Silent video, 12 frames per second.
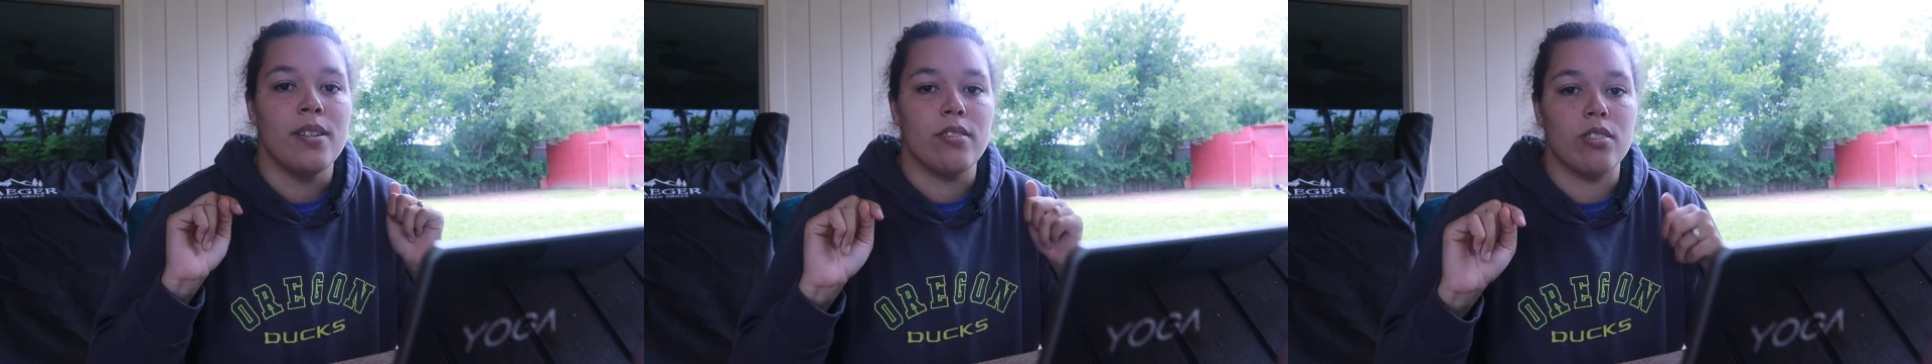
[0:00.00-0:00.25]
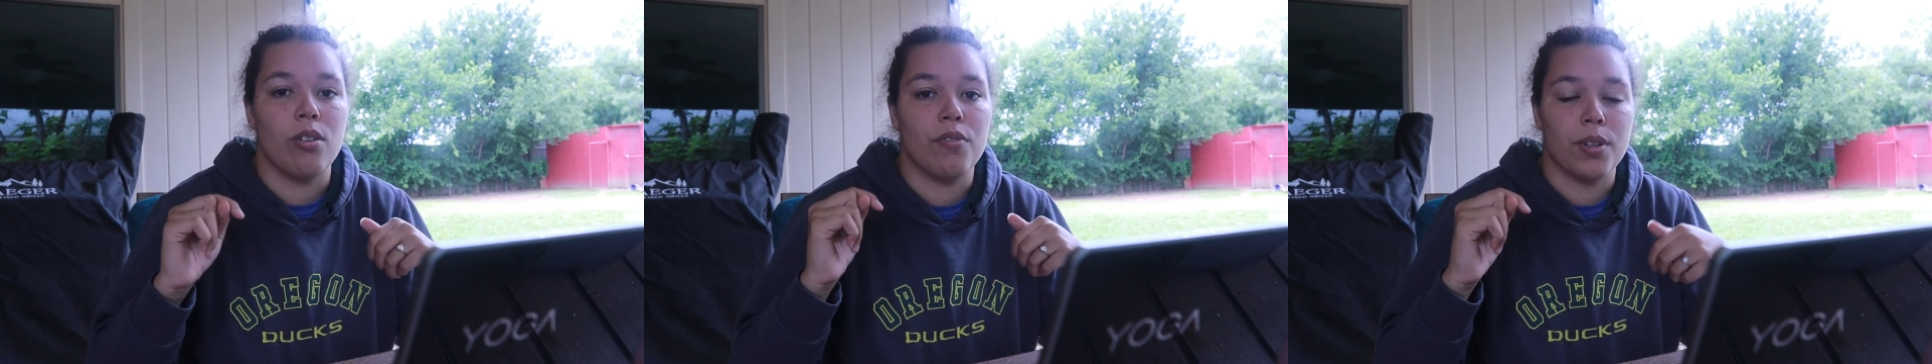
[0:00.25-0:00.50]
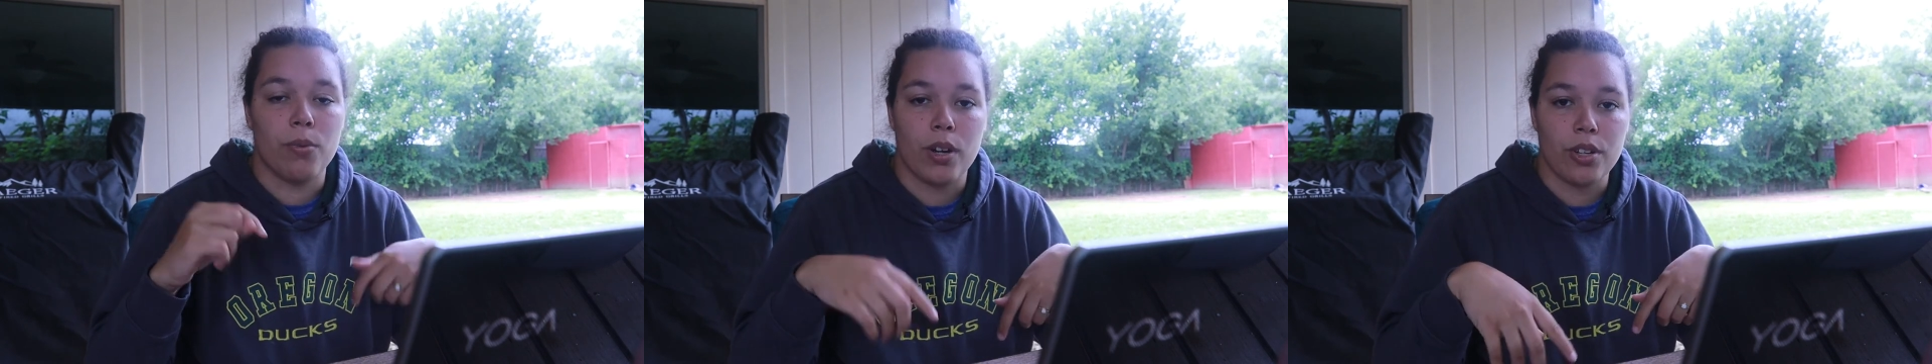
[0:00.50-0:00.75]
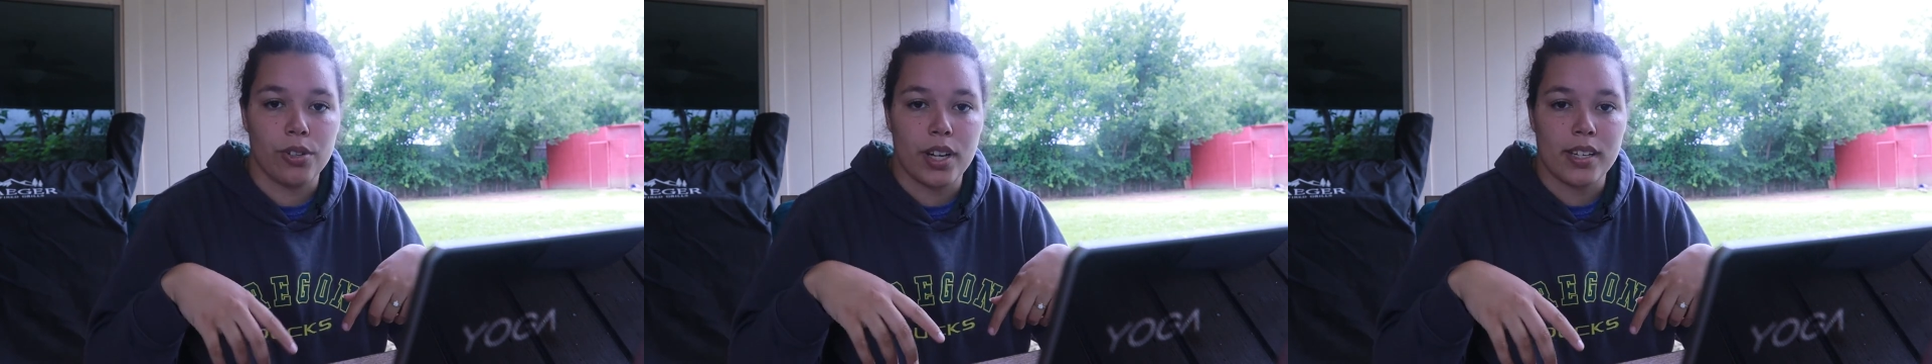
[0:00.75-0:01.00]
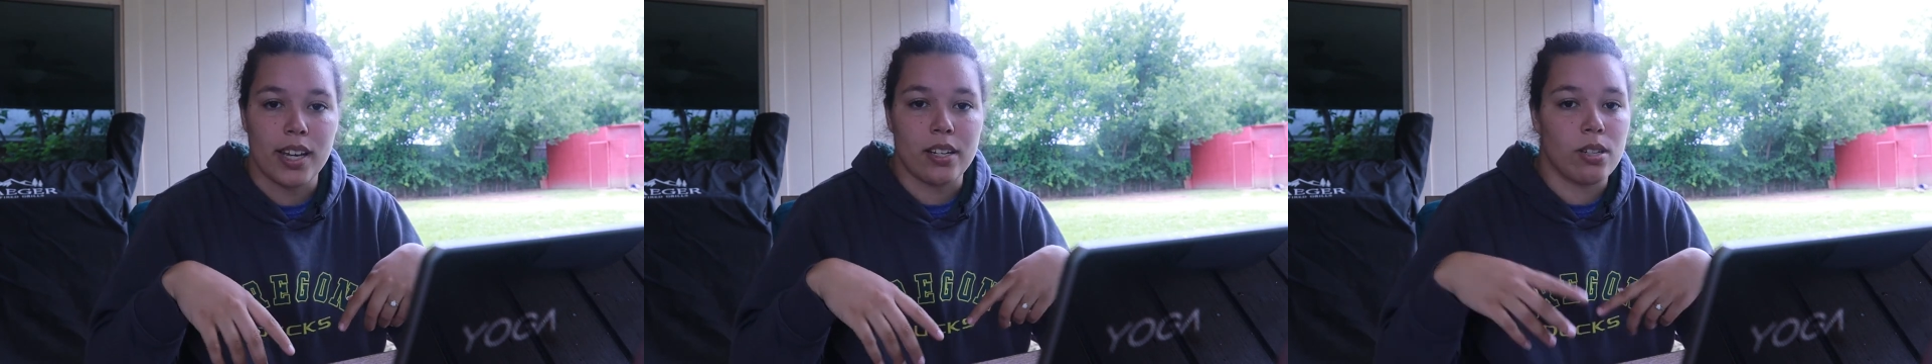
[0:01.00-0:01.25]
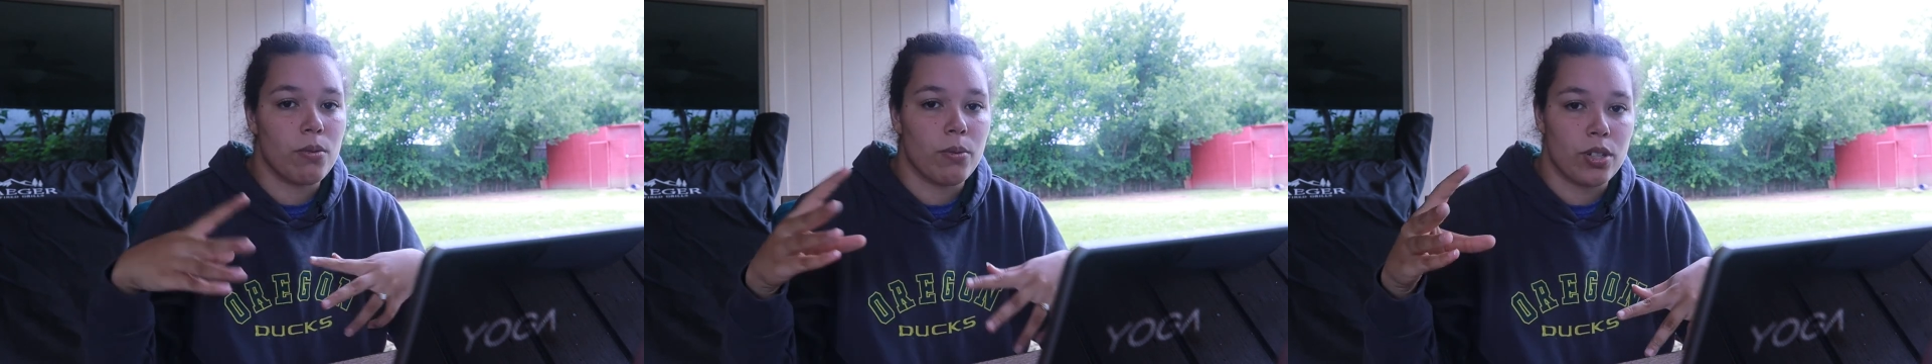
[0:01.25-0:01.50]
So if you're wondering
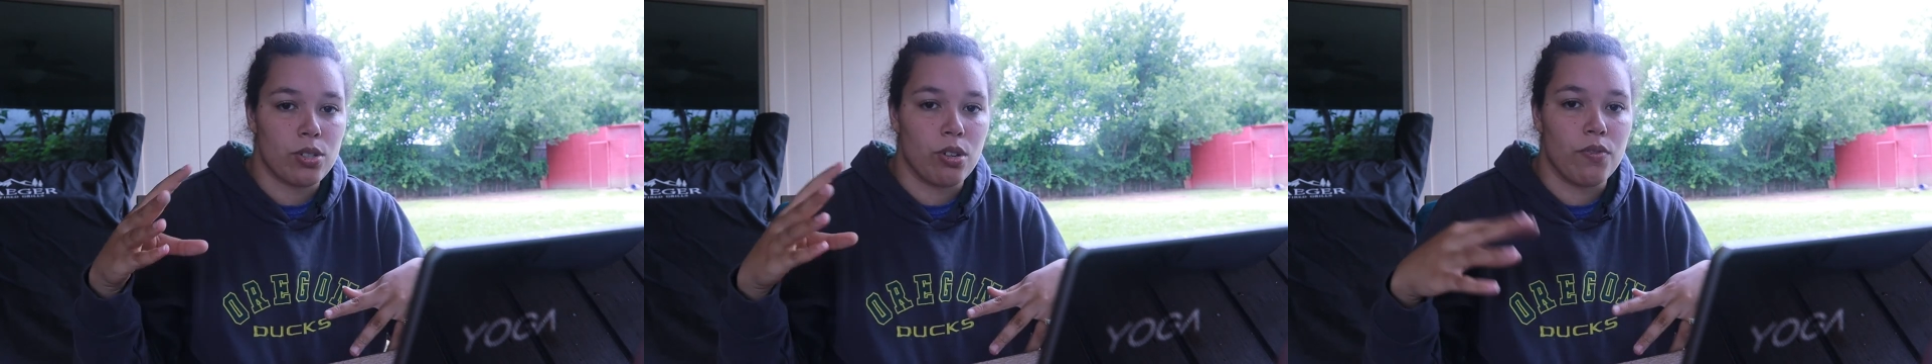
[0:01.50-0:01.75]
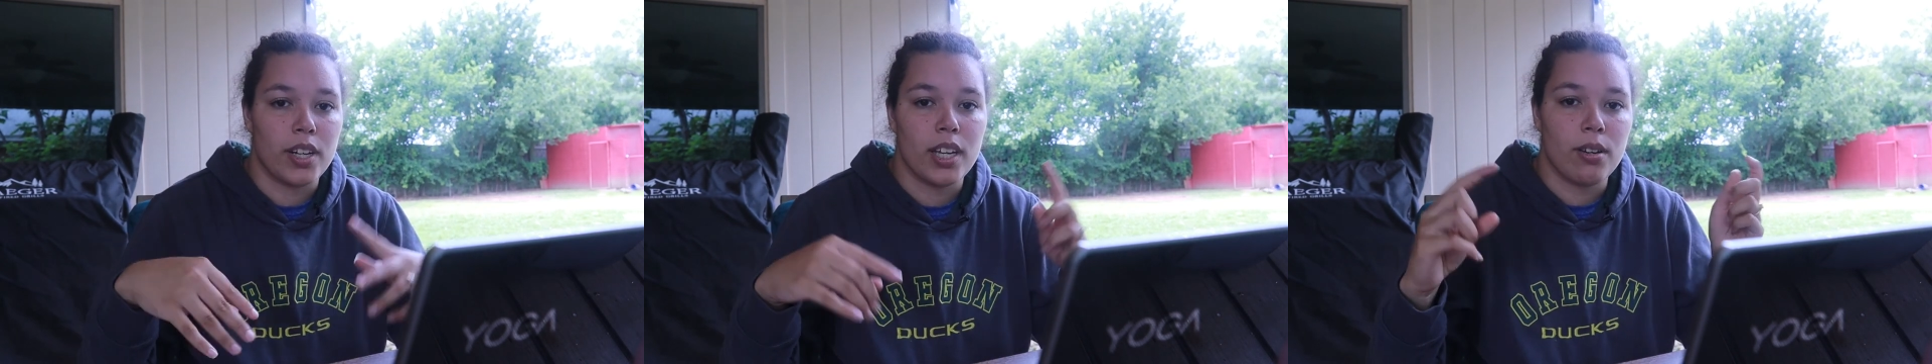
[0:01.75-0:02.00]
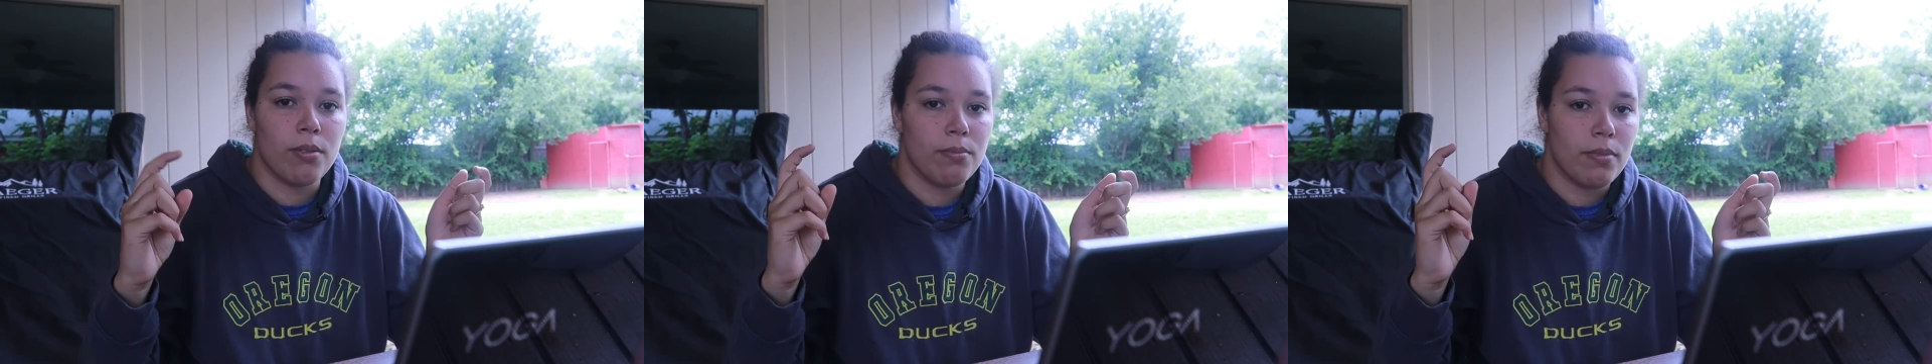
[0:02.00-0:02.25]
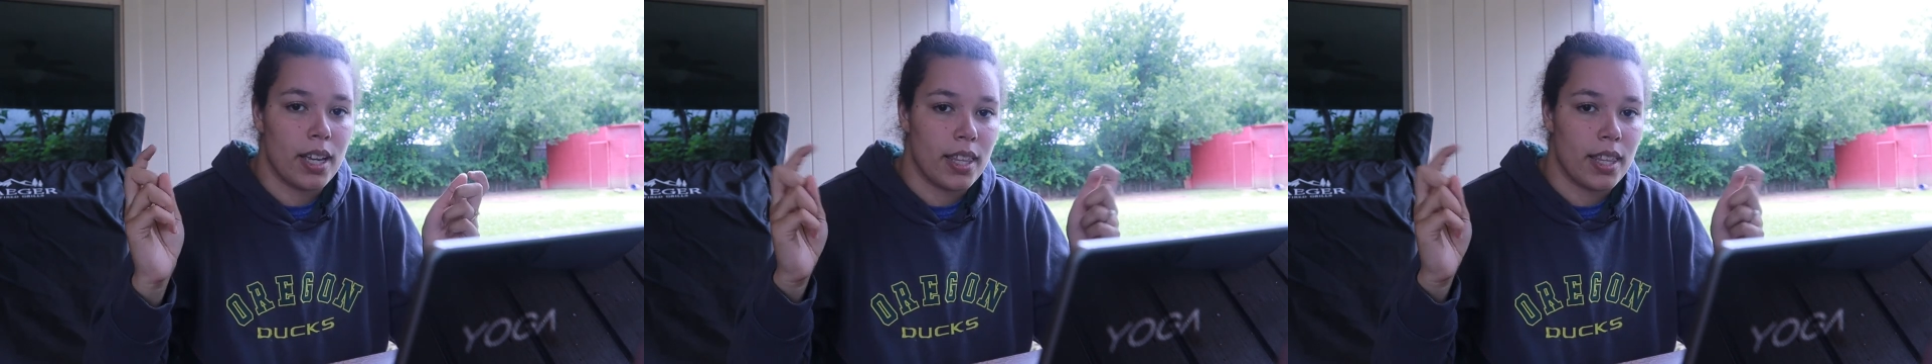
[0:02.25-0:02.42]
and you don't want to watch the whole video,